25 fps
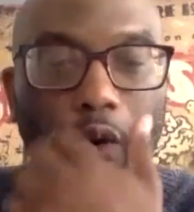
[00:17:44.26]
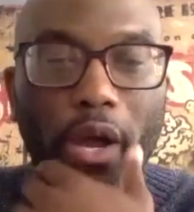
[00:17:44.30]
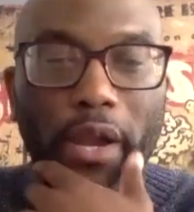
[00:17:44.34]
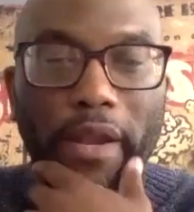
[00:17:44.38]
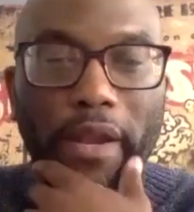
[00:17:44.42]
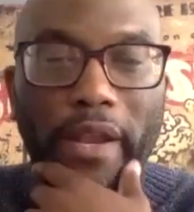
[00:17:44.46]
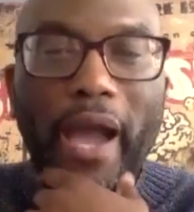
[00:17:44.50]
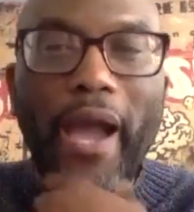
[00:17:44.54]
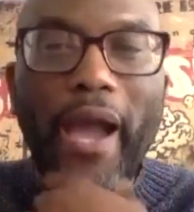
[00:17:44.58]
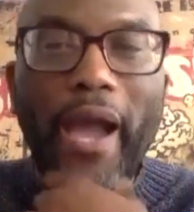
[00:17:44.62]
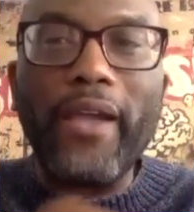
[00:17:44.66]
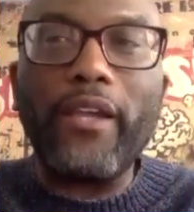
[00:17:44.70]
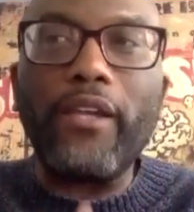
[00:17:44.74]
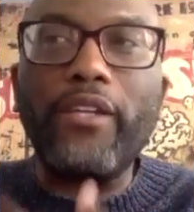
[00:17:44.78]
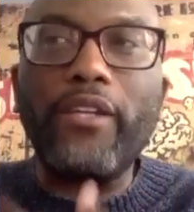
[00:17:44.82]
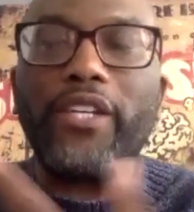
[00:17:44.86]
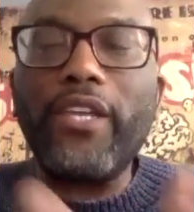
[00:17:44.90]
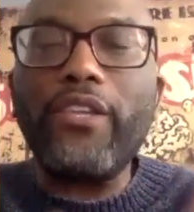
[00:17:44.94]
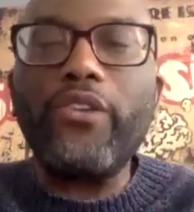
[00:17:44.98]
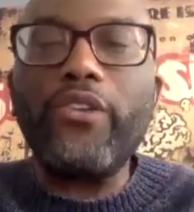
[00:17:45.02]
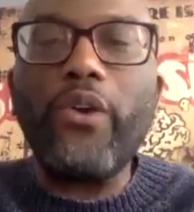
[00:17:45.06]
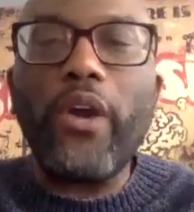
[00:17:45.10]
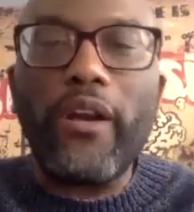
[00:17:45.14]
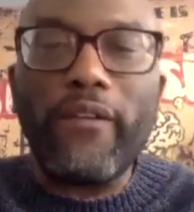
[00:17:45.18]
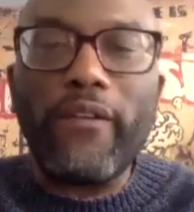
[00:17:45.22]
not, and
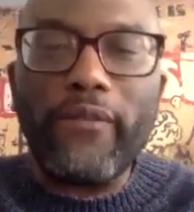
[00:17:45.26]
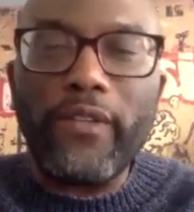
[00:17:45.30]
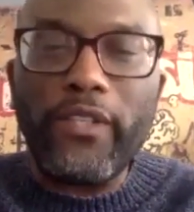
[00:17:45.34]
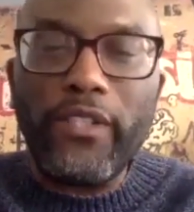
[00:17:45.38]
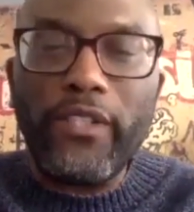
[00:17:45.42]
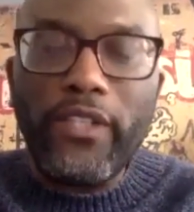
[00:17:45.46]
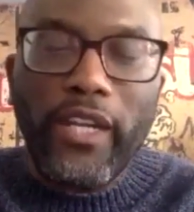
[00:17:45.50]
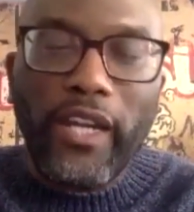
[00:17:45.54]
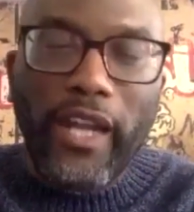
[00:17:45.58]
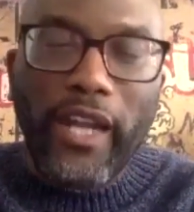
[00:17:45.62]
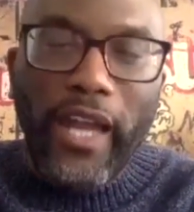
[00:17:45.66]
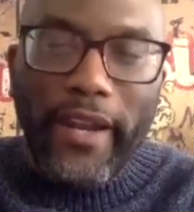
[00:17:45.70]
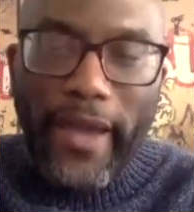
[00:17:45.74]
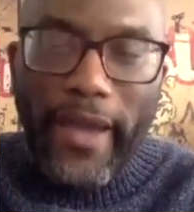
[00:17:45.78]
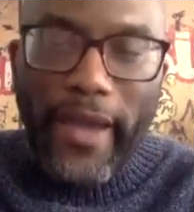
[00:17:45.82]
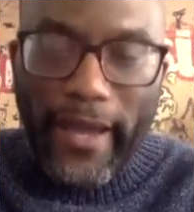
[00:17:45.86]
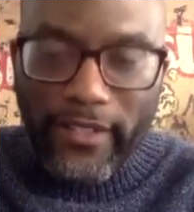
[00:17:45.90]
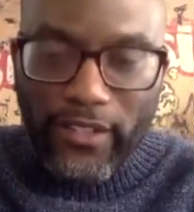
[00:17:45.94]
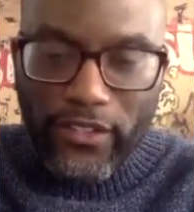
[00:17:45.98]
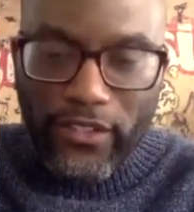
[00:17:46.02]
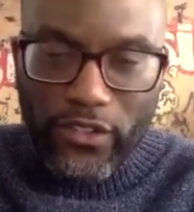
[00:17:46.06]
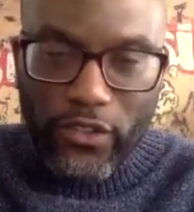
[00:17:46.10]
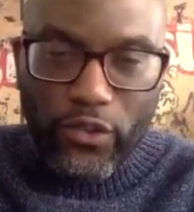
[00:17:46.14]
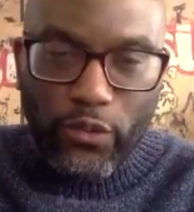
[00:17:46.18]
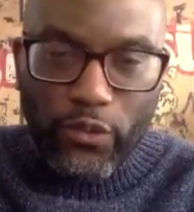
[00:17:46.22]
then you have, and a lot of
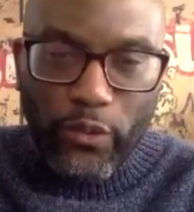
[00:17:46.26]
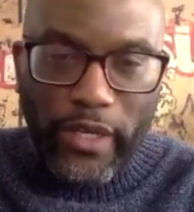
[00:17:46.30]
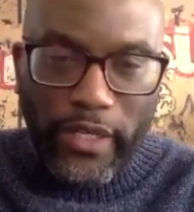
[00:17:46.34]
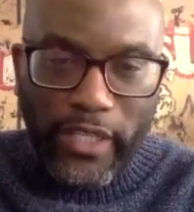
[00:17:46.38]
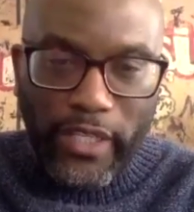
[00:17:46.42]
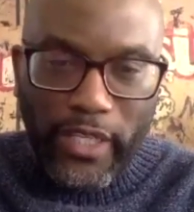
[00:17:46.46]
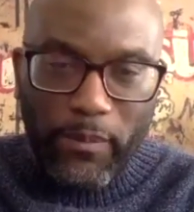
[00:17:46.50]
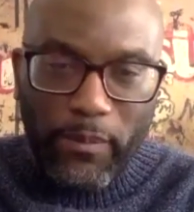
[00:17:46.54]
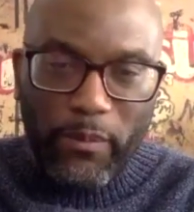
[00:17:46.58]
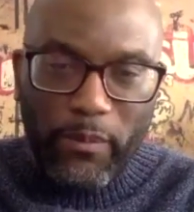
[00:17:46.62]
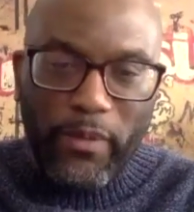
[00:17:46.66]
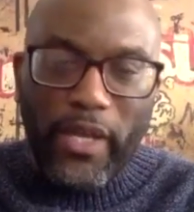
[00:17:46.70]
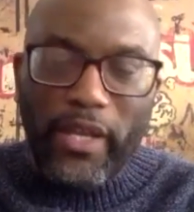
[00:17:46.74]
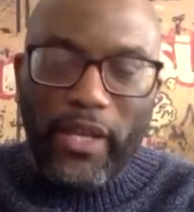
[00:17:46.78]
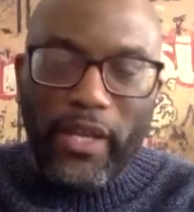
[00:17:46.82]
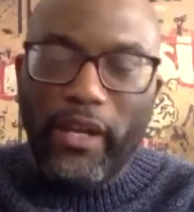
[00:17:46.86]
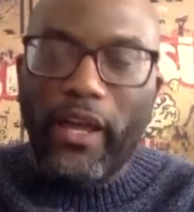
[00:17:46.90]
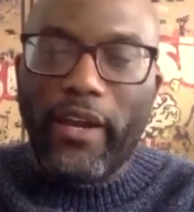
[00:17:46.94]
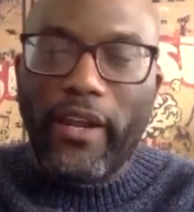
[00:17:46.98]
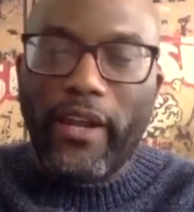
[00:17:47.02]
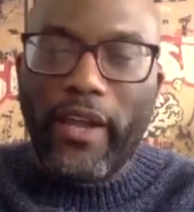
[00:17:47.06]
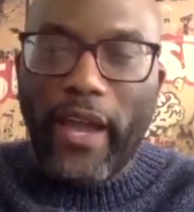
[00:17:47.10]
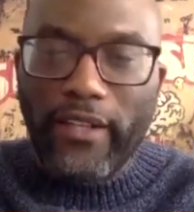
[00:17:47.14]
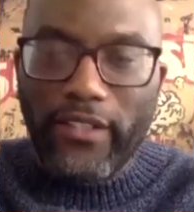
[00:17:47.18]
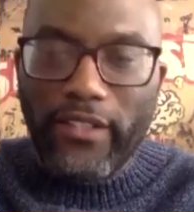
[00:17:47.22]
actors as well. Keep in mind, a
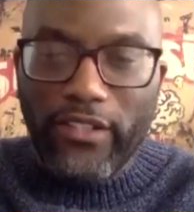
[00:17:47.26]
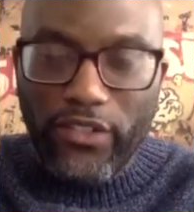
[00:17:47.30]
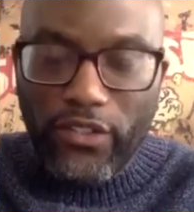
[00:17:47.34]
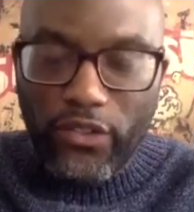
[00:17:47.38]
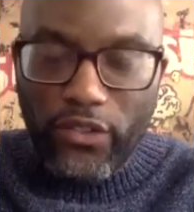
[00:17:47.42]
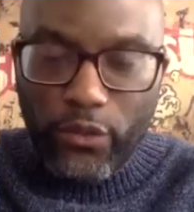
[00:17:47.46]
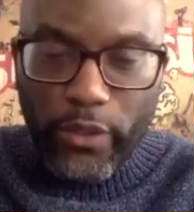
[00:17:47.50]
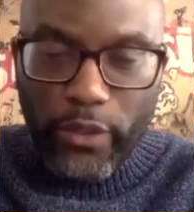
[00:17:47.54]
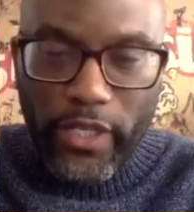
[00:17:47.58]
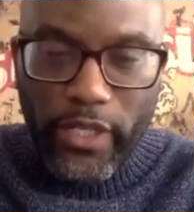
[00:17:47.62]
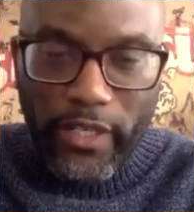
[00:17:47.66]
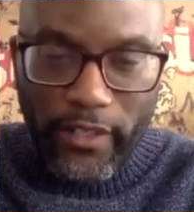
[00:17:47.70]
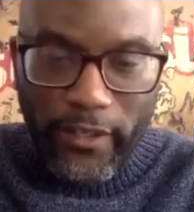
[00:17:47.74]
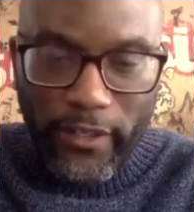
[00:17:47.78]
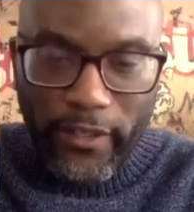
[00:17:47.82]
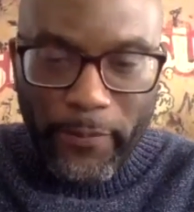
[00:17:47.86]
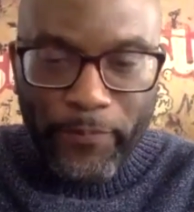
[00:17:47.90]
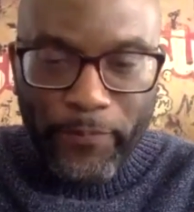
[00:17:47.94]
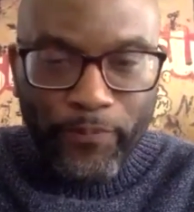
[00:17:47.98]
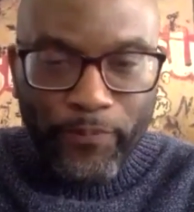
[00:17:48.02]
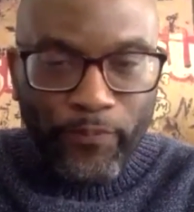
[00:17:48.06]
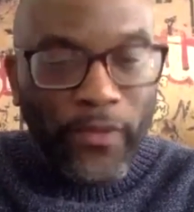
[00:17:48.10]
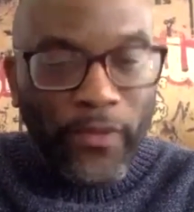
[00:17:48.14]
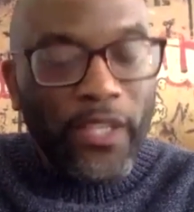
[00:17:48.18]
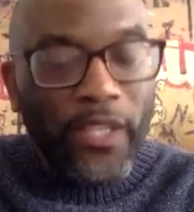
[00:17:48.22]
lot of actors as well,
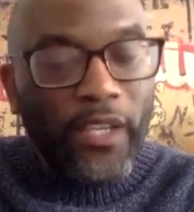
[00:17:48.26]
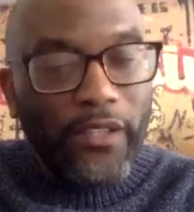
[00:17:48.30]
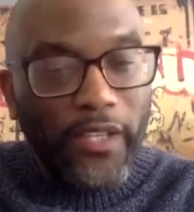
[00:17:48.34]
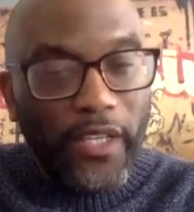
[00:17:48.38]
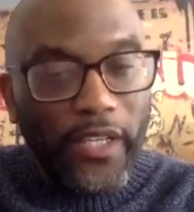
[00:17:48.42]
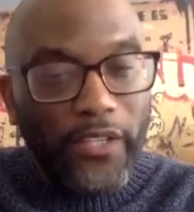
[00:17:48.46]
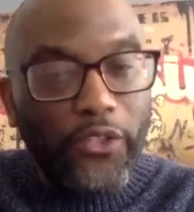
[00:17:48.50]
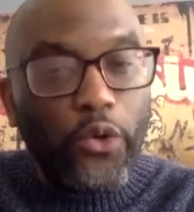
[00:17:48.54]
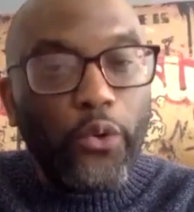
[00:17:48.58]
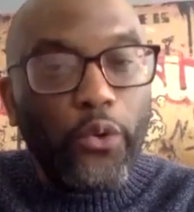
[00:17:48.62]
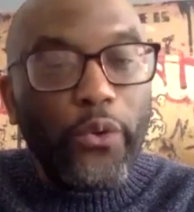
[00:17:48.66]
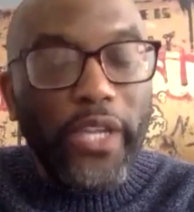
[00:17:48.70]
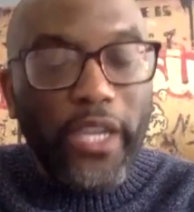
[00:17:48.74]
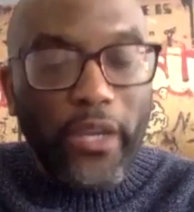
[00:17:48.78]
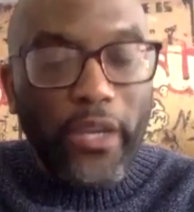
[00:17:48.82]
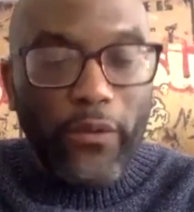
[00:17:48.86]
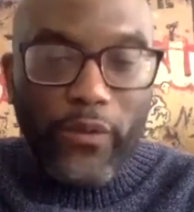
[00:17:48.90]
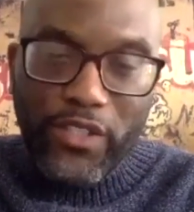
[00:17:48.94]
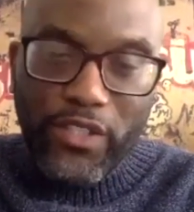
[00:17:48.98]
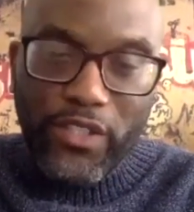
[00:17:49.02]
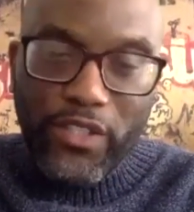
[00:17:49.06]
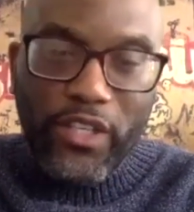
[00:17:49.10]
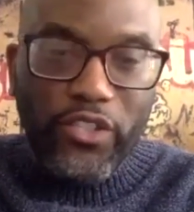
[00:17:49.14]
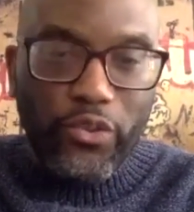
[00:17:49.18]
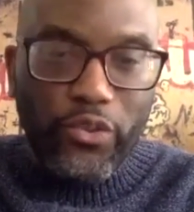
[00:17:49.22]
they do get
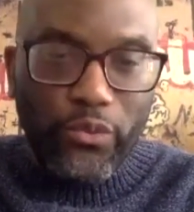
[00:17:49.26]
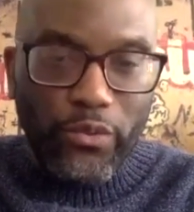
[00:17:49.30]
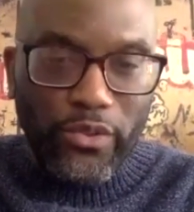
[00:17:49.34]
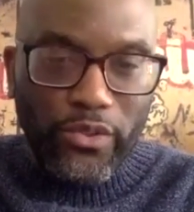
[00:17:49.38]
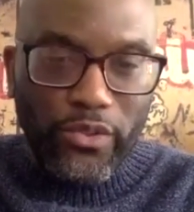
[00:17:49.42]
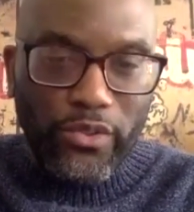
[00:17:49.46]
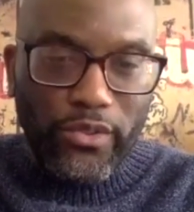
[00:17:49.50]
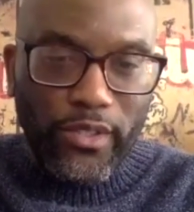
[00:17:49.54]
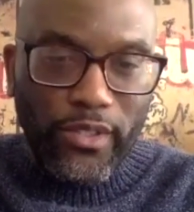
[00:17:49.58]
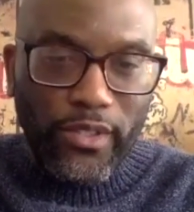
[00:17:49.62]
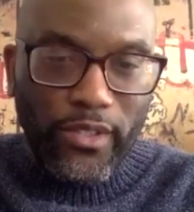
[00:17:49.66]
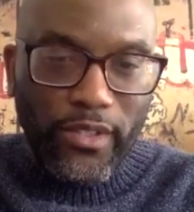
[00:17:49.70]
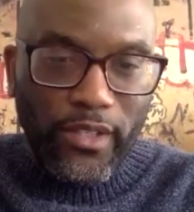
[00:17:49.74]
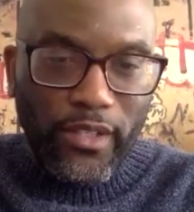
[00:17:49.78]
residuals.